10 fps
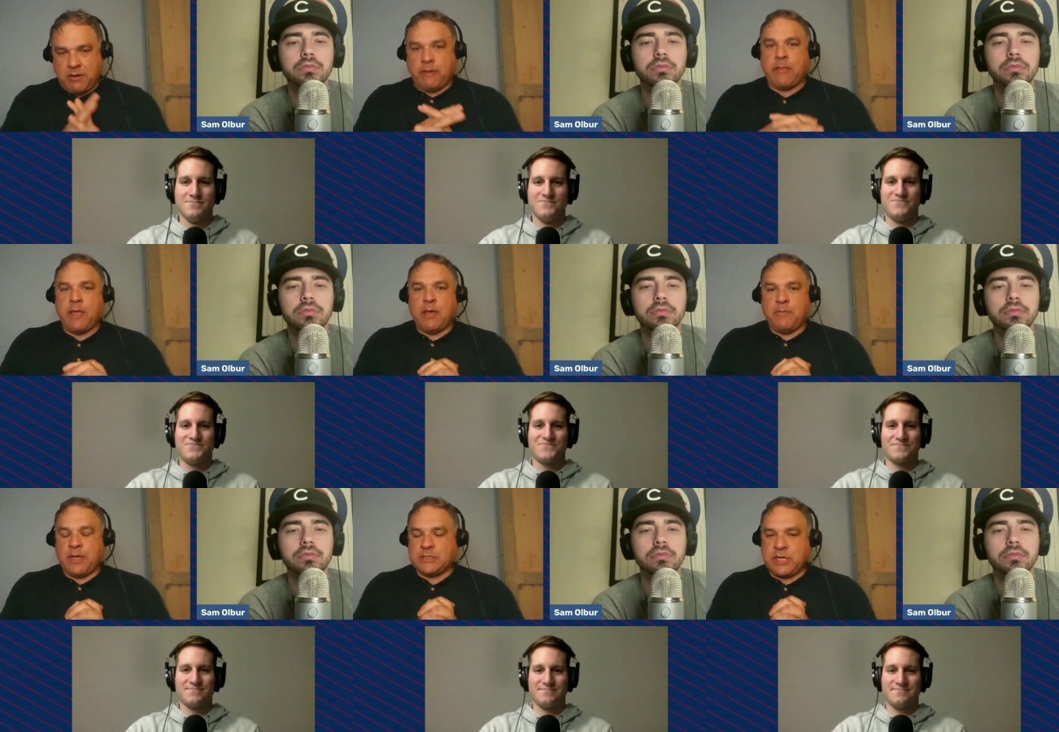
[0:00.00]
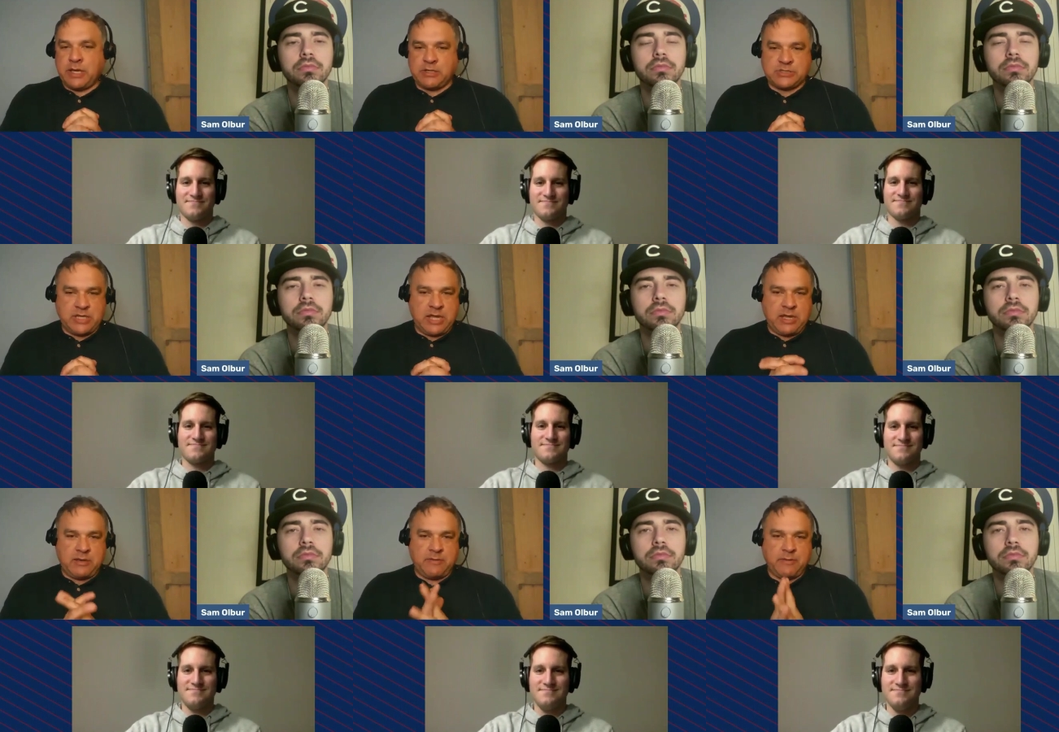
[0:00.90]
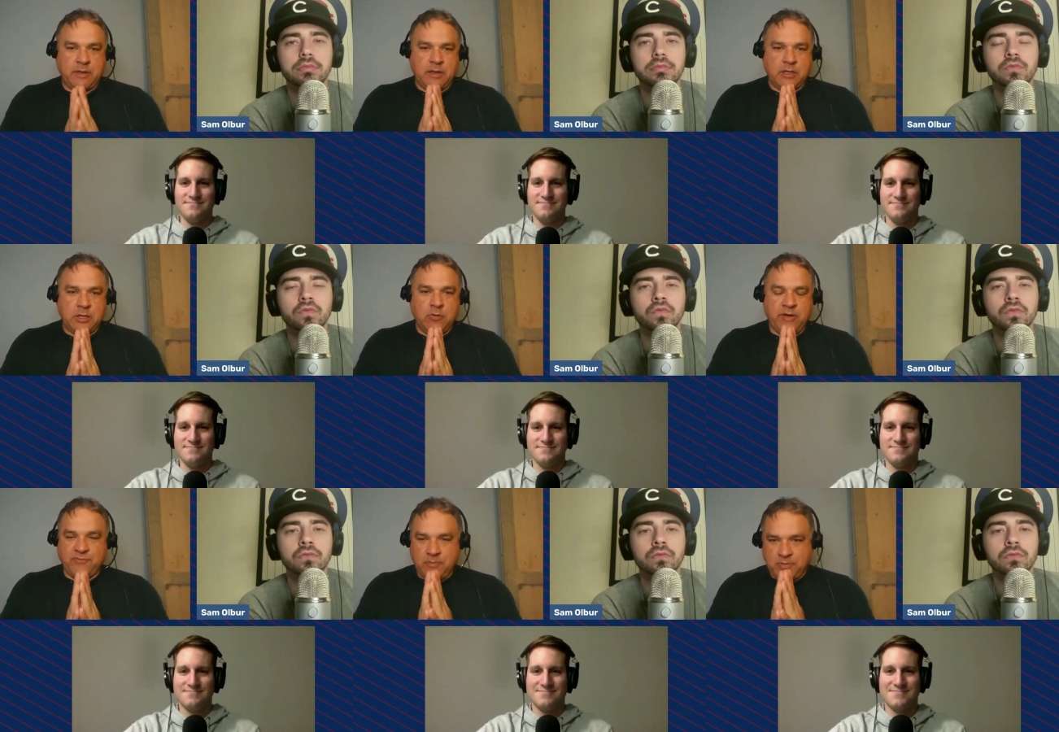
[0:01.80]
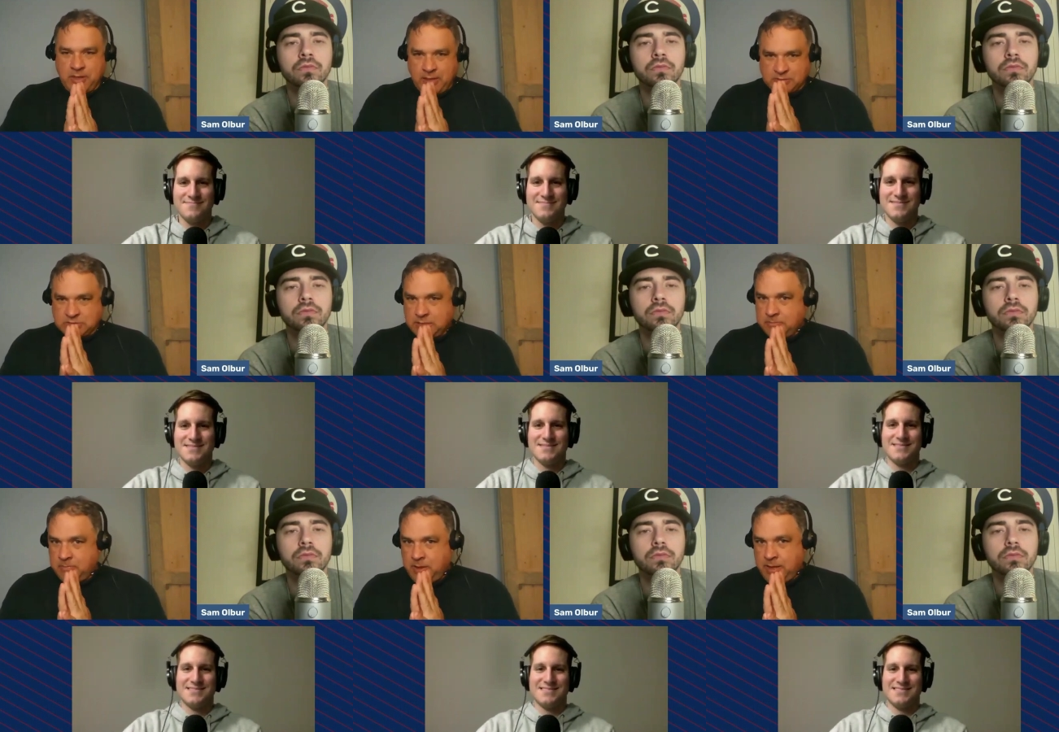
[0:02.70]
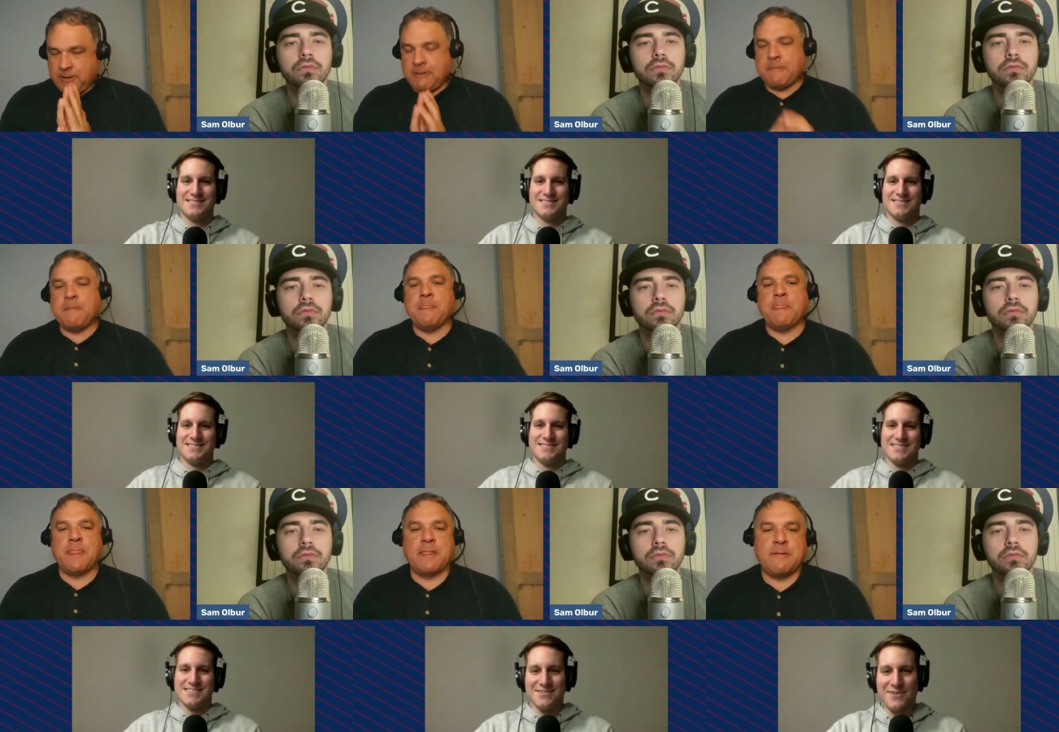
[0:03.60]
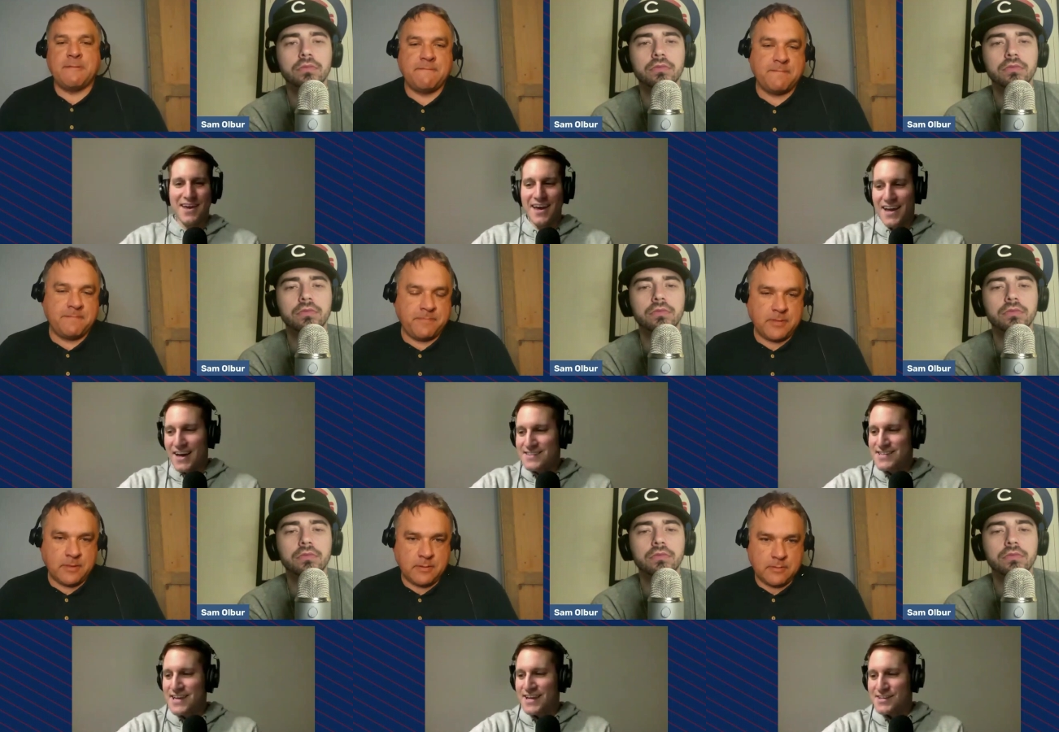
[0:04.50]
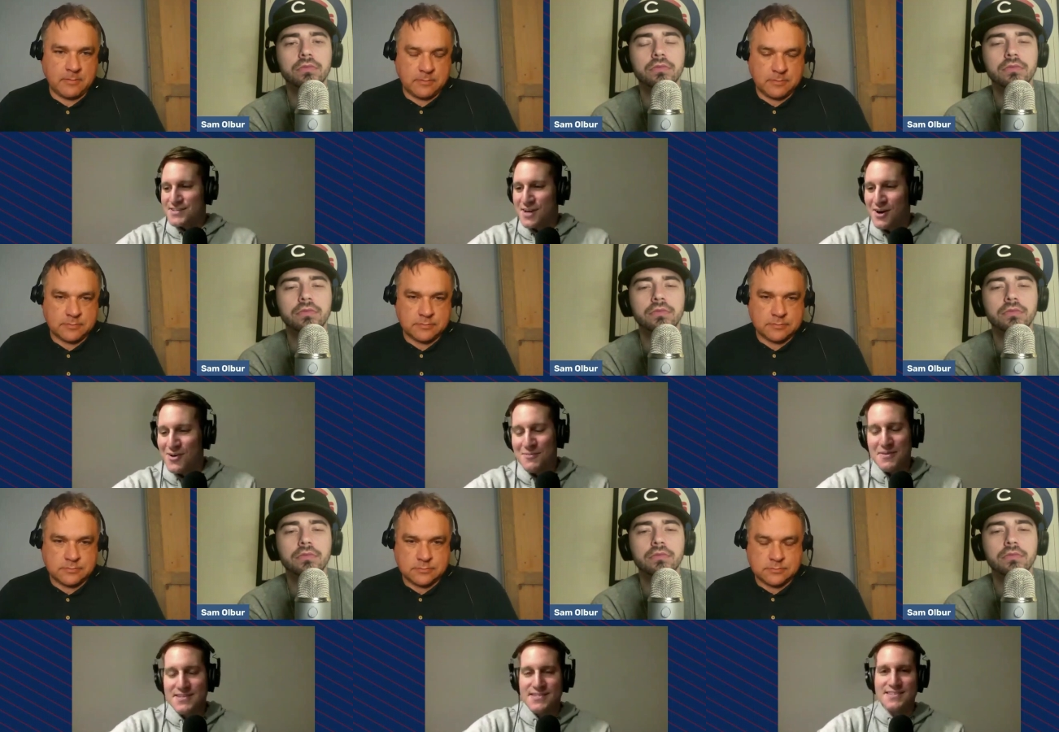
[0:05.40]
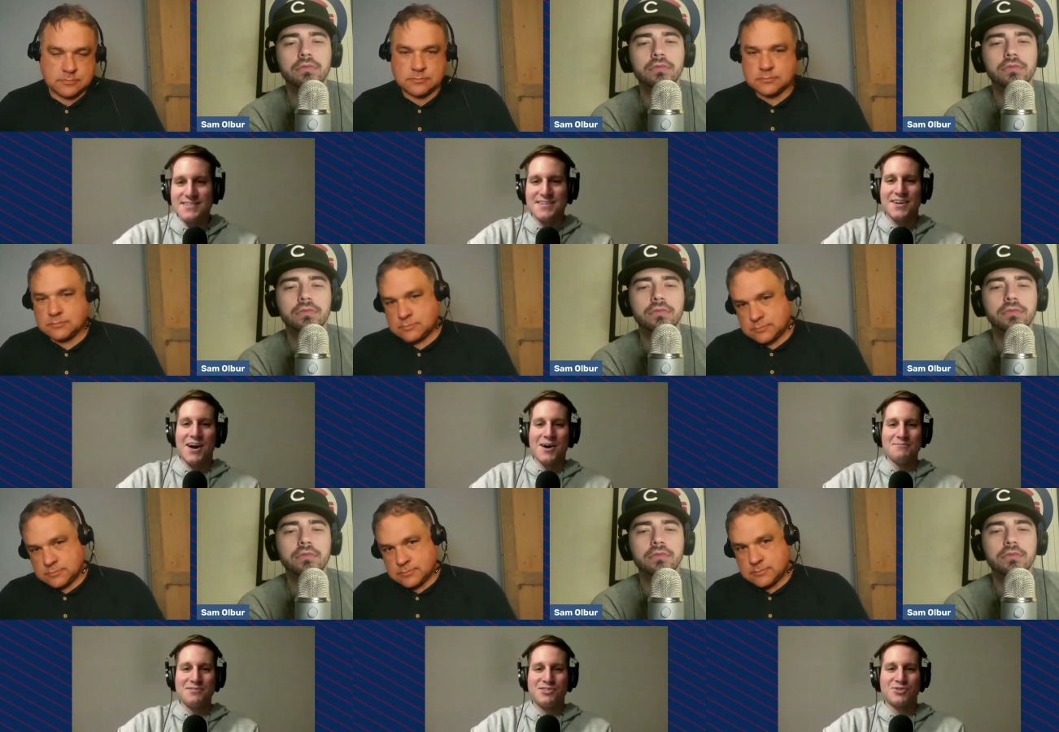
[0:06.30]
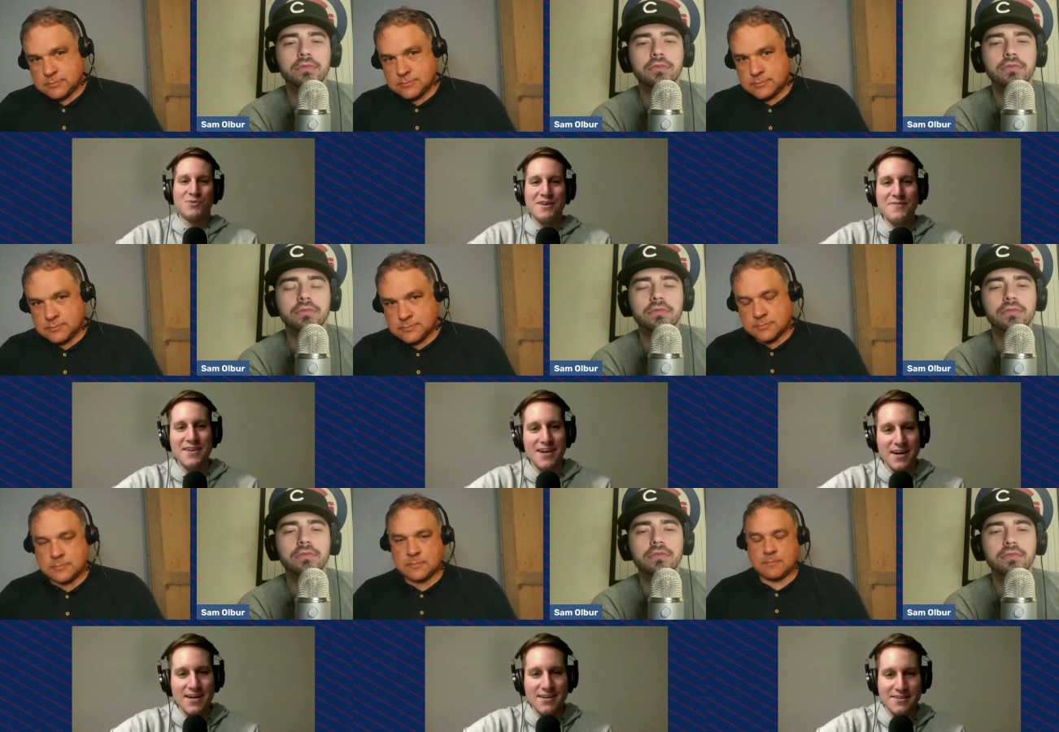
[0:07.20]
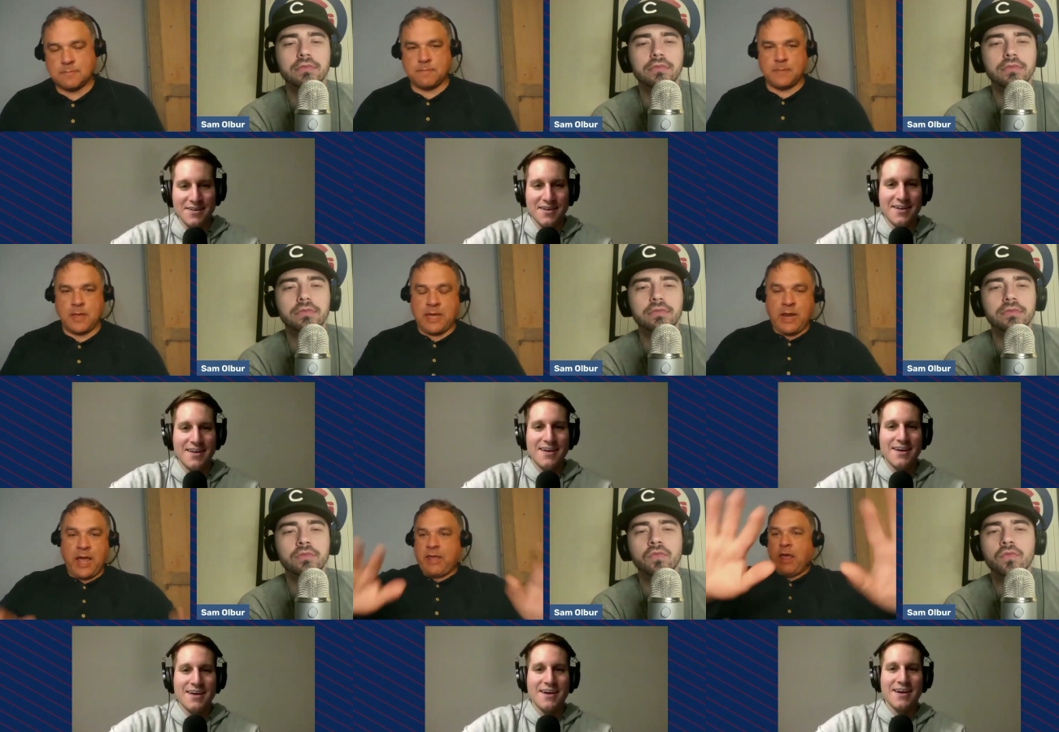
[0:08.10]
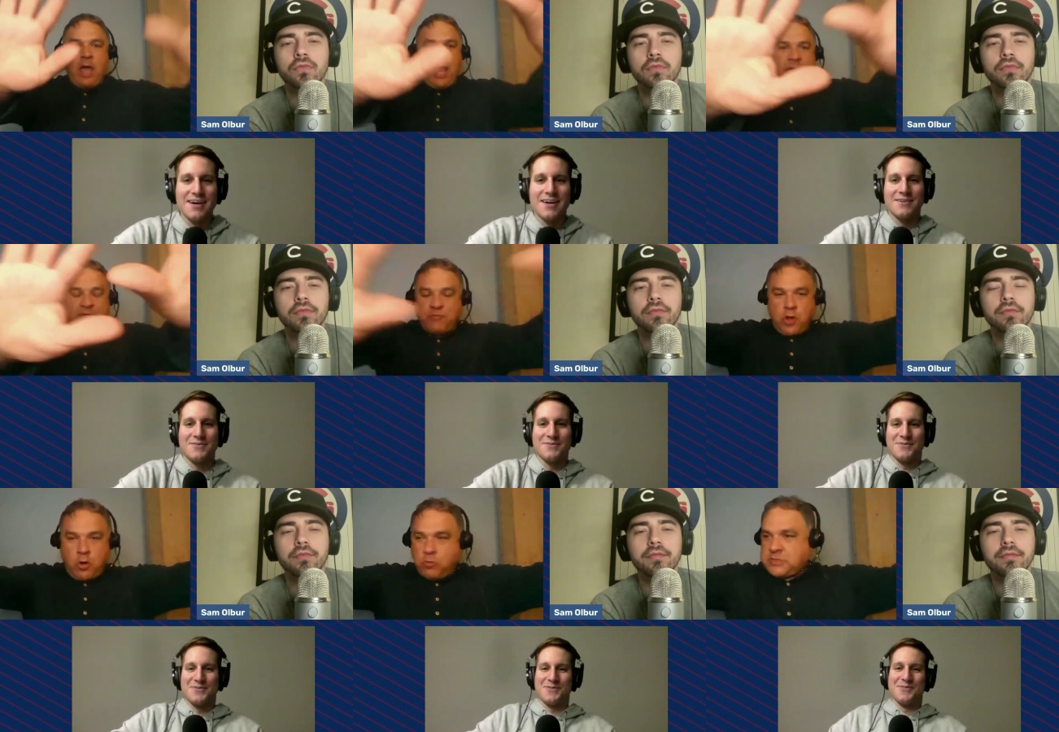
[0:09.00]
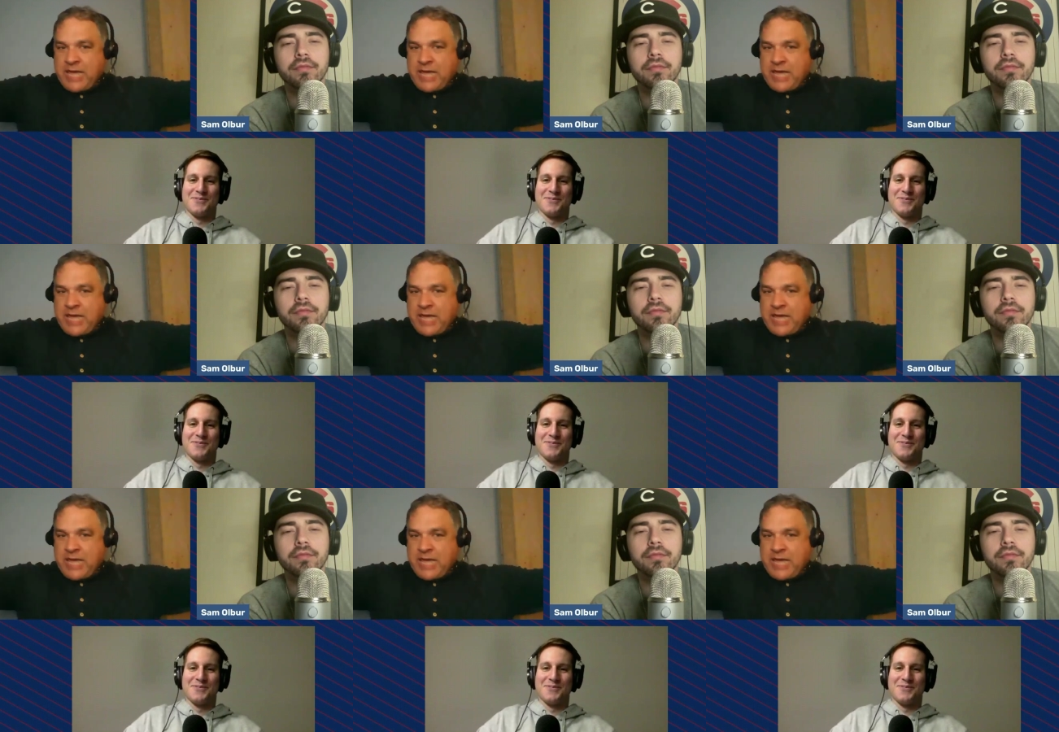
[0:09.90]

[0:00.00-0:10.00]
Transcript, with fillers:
Speaker 1: here because I understand you have something else in mind.
Speaker 2: Okay, I'll take us home. This is Cubs trivia.
Speaker 1: And I uh, I have no